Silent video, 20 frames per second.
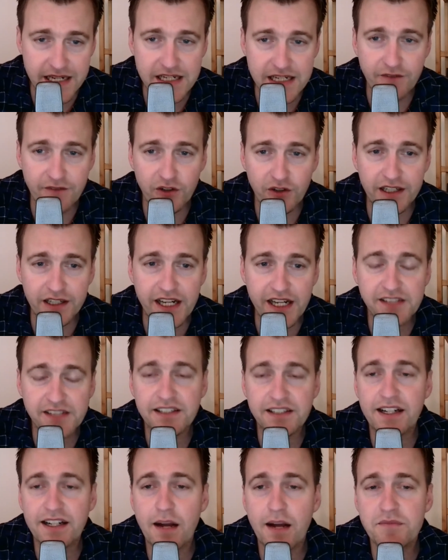different leagues
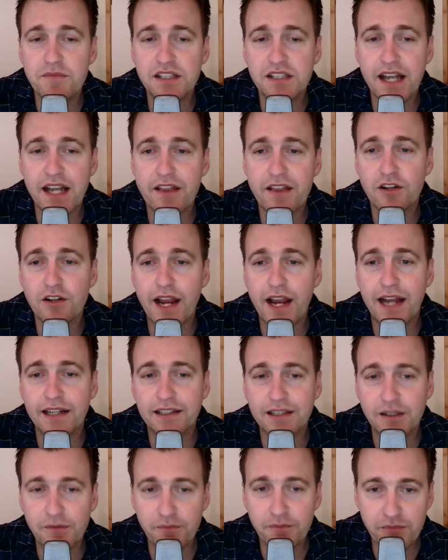can come together and
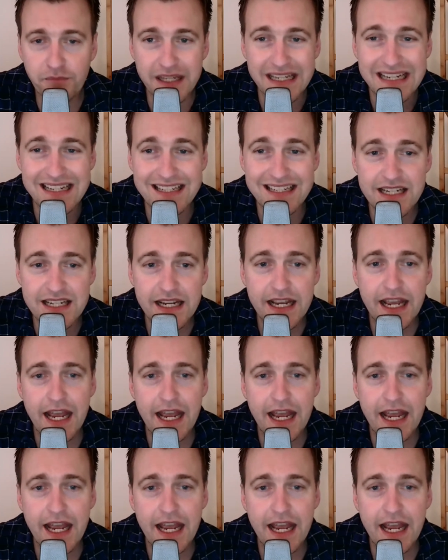compete,